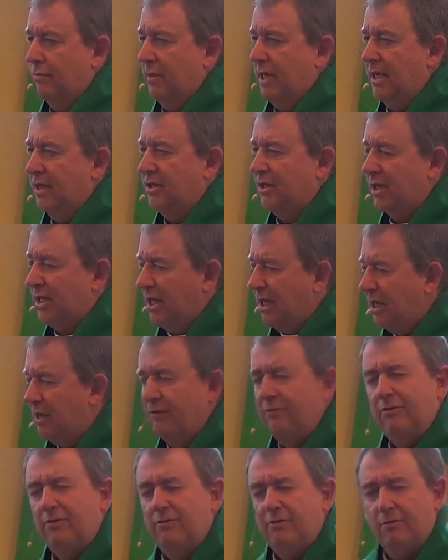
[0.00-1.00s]
It's a
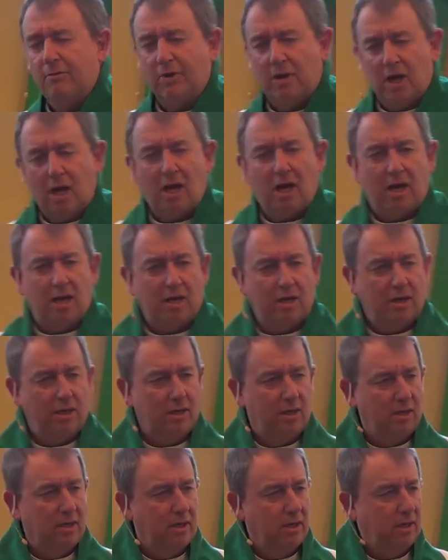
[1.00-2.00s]
gift from God.
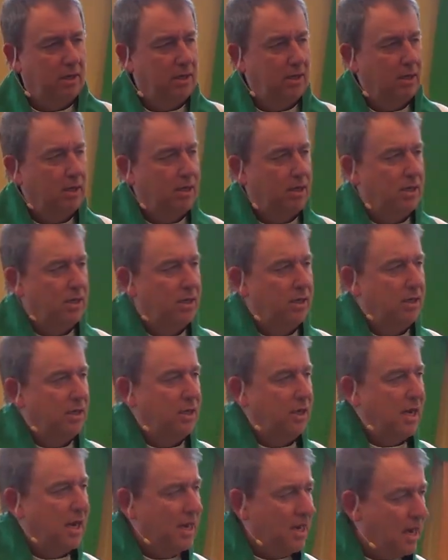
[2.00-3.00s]

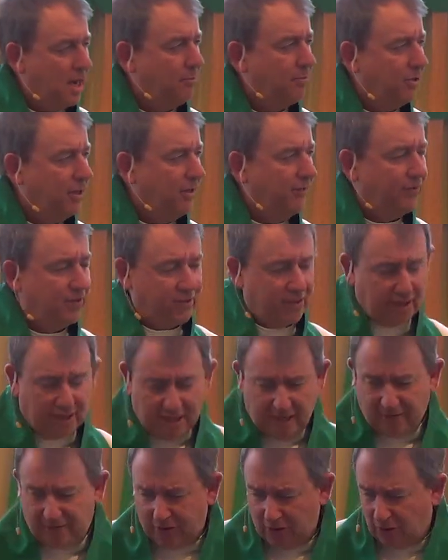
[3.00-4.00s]
And I believe it's a
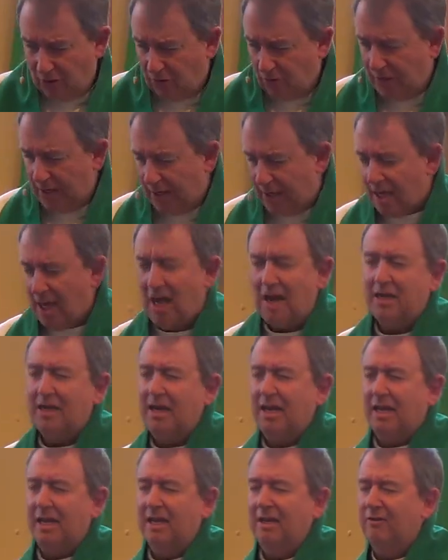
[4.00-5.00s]
gift that only
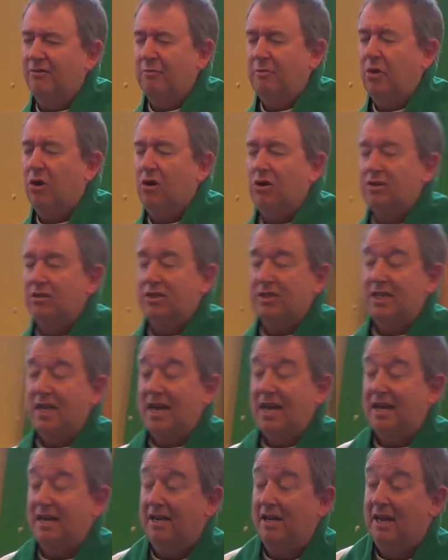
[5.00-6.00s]
God can give. Paul
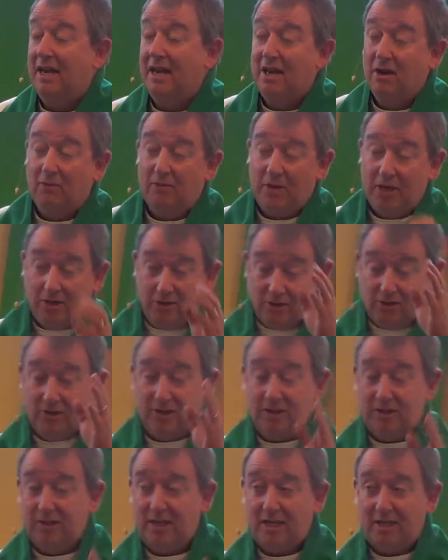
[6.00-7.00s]
said, we use
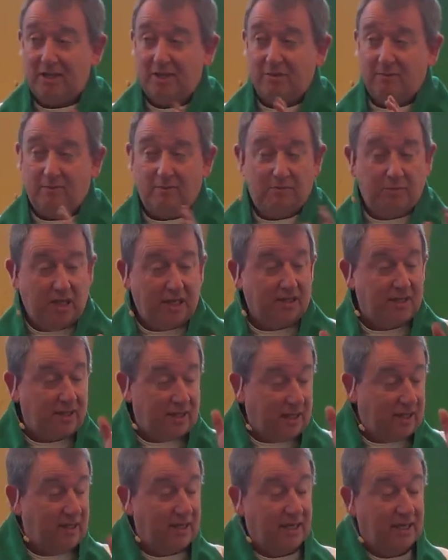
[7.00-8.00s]
this at the
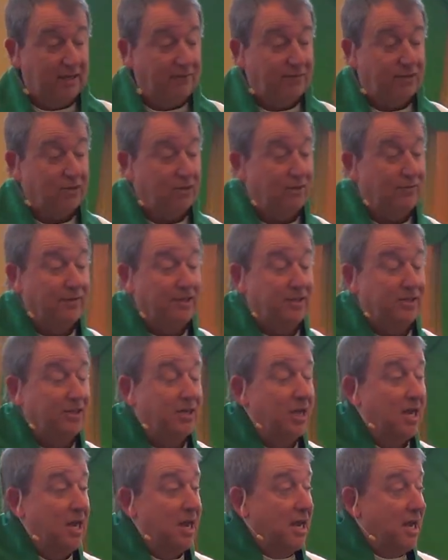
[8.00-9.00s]
blessing at the end of
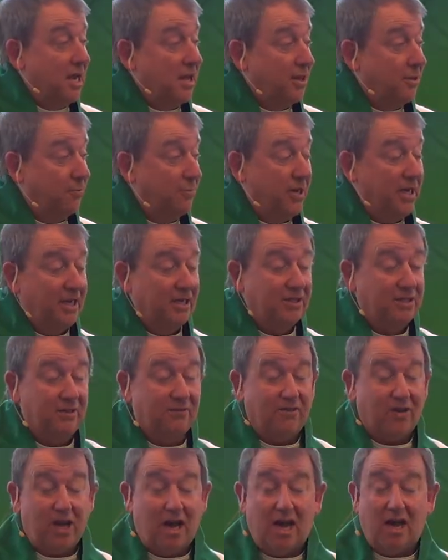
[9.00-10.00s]
service, the peace
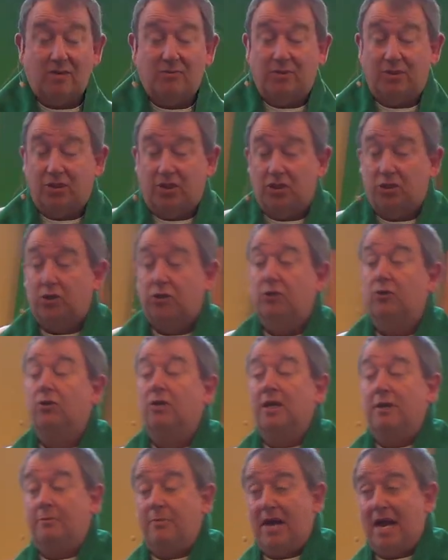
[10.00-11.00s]
of God which
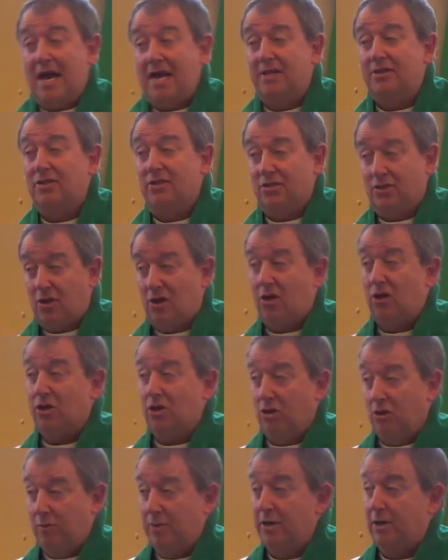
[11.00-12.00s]
truly passes
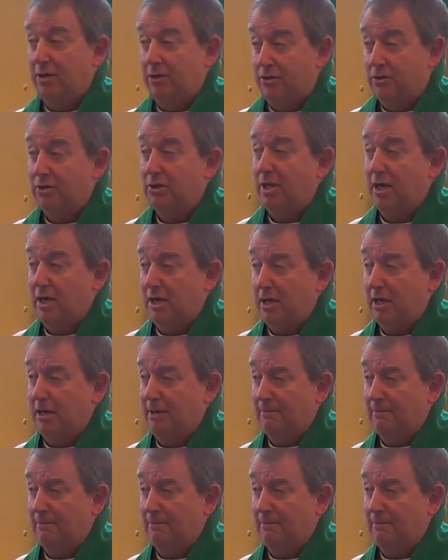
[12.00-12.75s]
all human understanding.